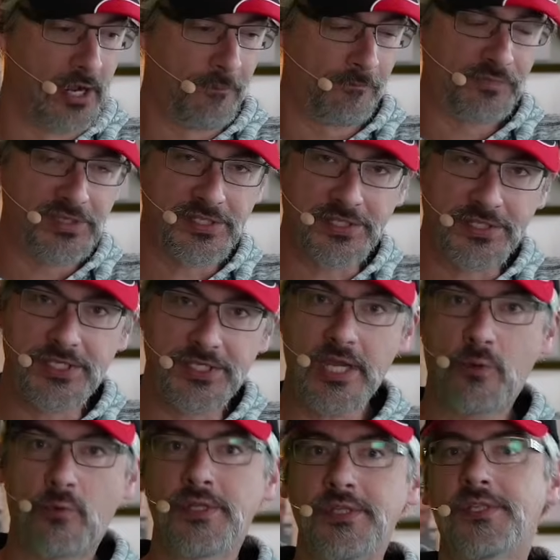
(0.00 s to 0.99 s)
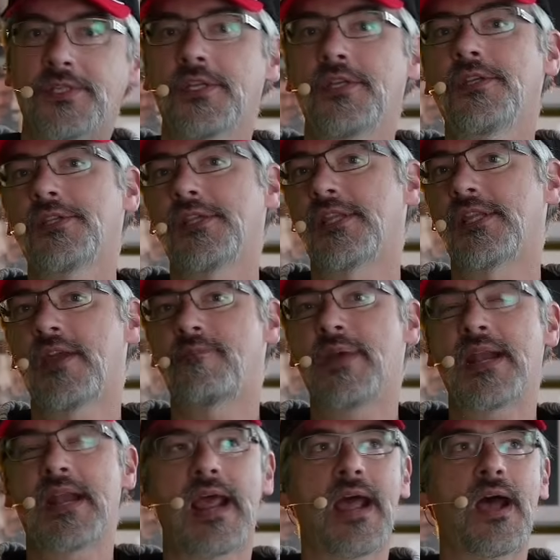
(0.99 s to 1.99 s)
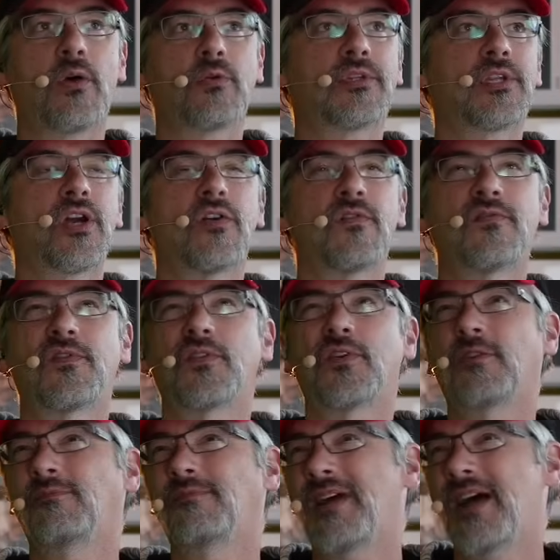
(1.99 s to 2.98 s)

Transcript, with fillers: Sequences, they've been out there for,